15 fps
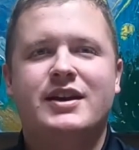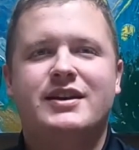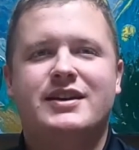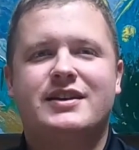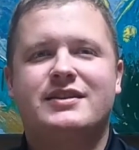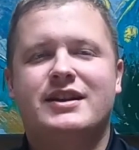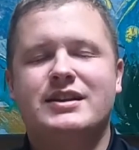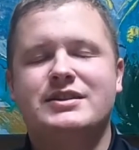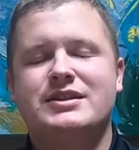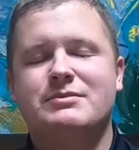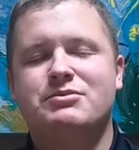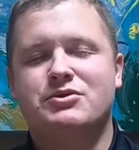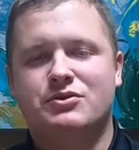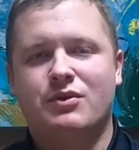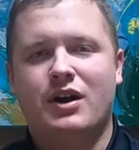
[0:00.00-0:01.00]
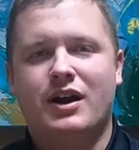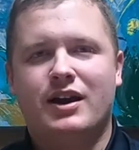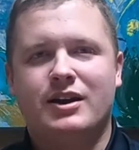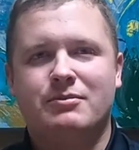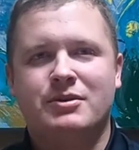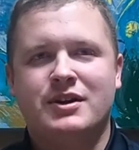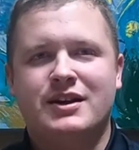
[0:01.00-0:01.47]
can then
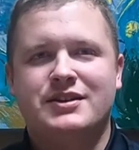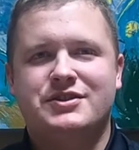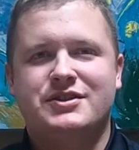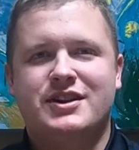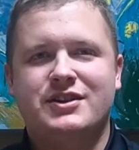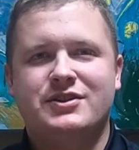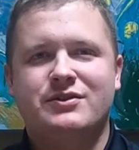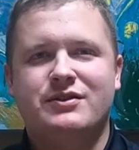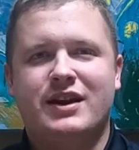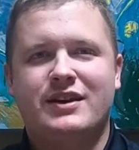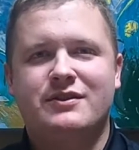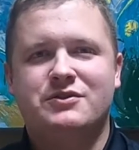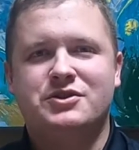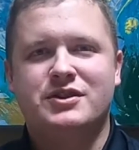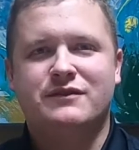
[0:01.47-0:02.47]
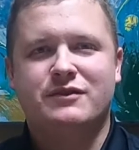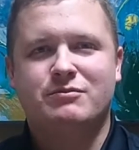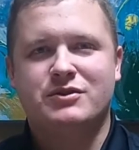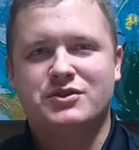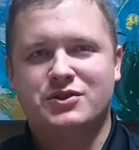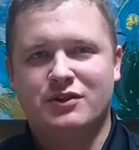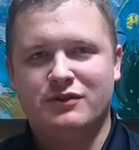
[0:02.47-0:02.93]
subscribe to get their energy from
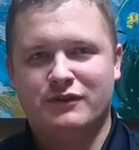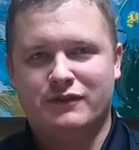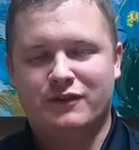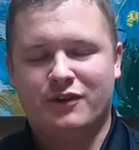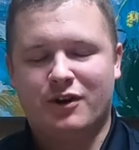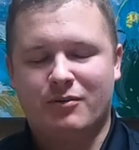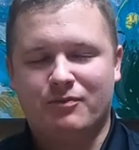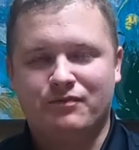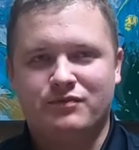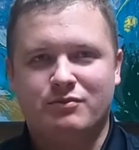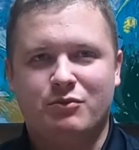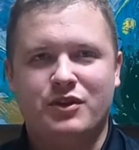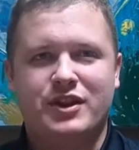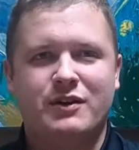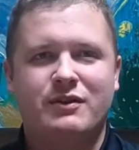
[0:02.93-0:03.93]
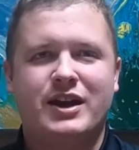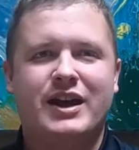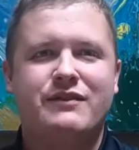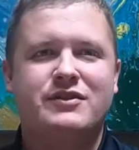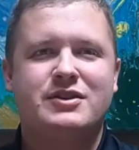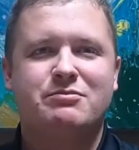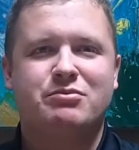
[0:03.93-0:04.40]
the solar farm without
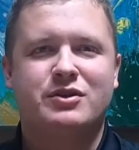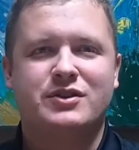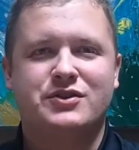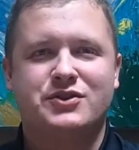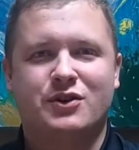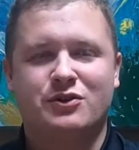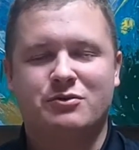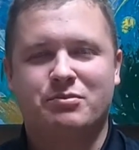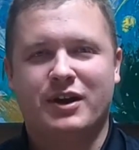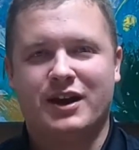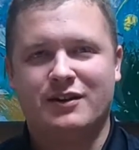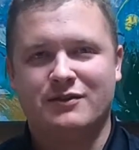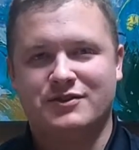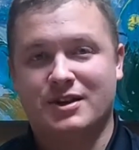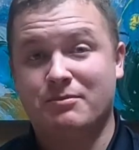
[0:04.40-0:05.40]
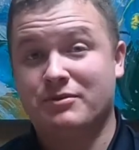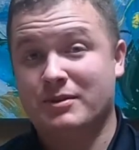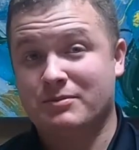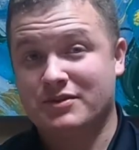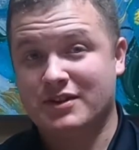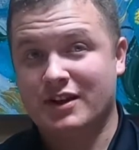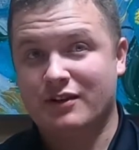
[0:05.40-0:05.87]
having to put solar panels up
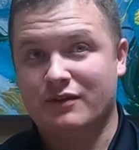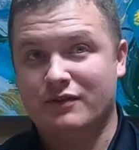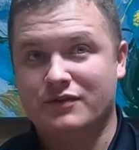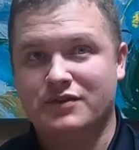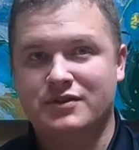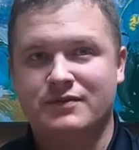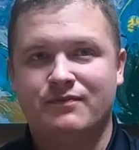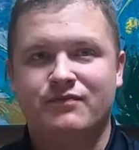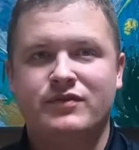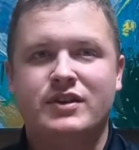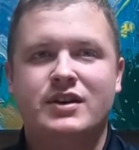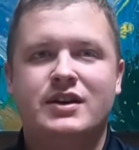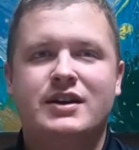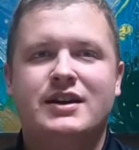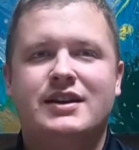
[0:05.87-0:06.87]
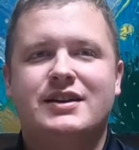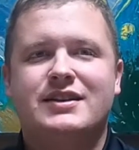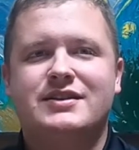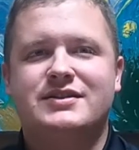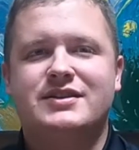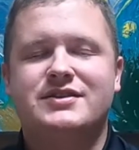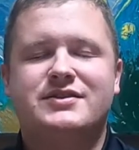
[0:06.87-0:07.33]
themselves.
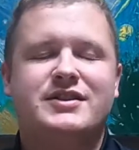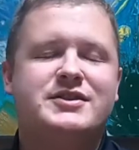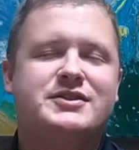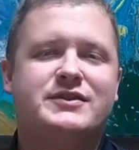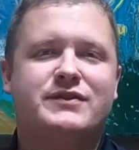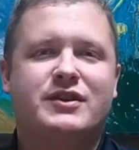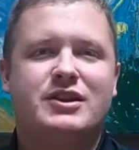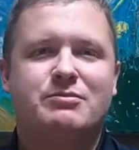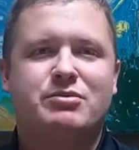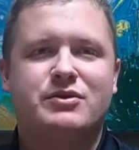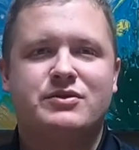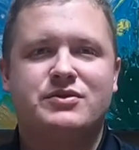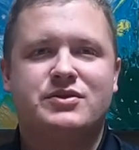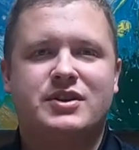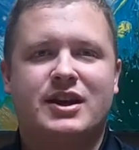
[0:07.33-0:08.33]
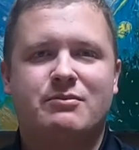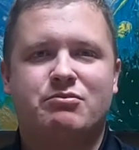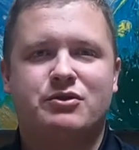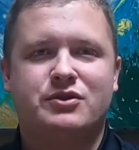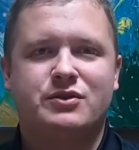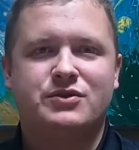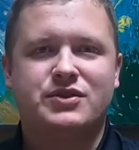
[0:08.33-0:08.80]
Since these developers can
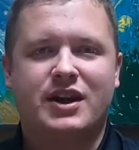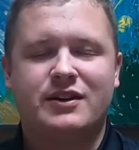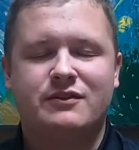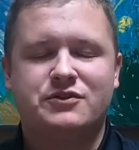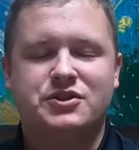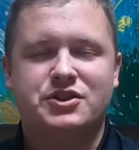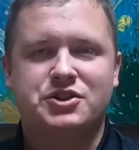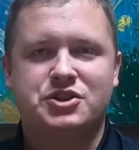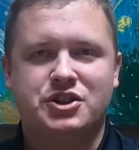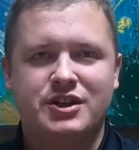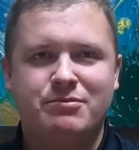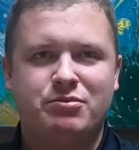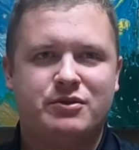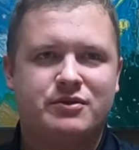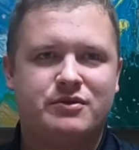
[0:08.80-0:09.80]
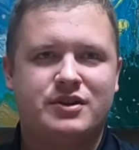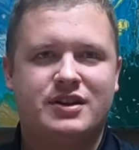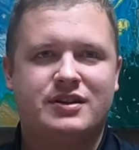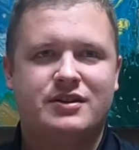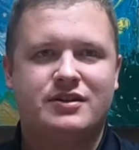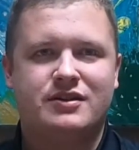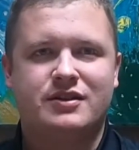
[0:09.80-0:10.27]
produce energy cheaper
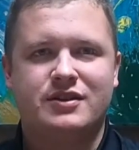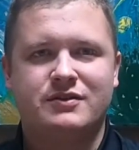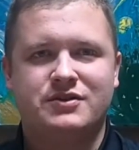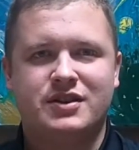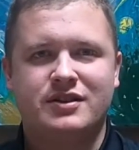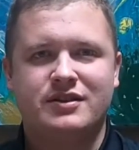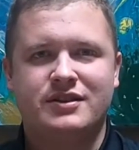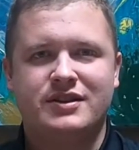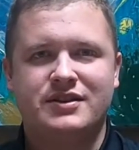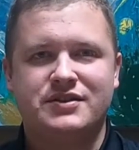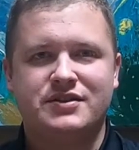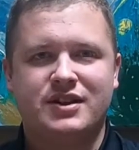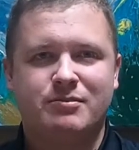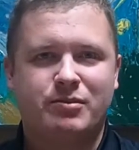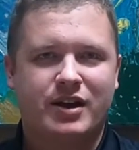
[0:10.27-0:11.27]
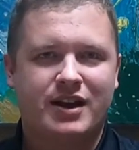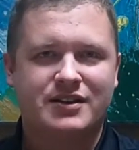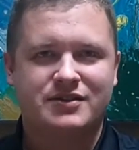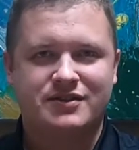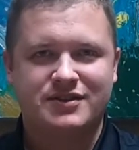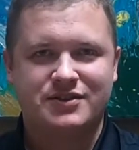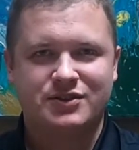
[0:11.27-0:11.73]
than the utilities, they
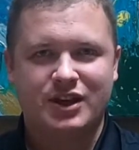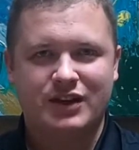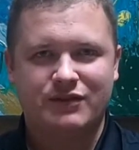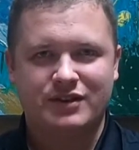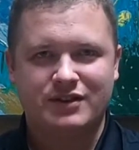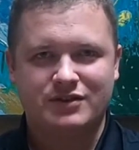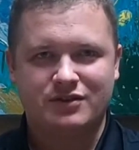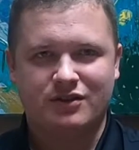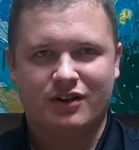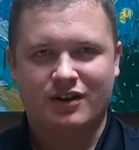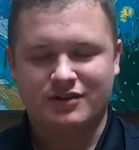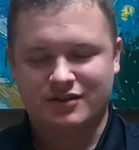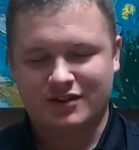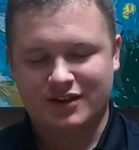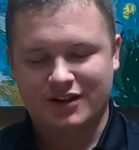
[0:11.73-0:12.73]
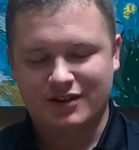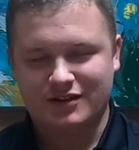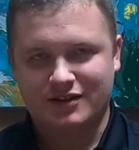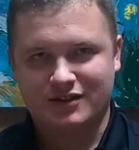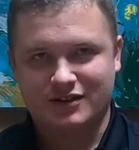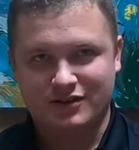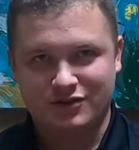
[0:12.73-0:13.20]
pass these savings along to the
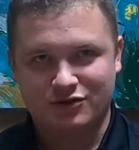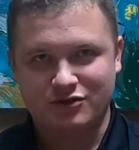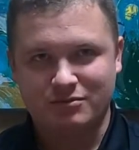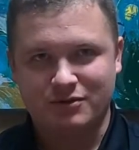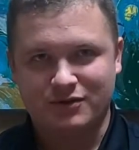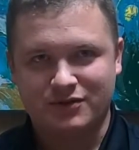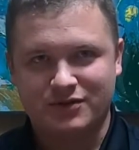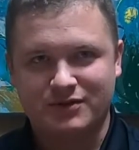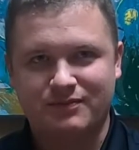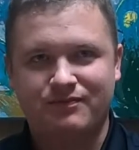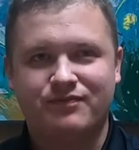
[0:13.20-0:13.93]
consumers.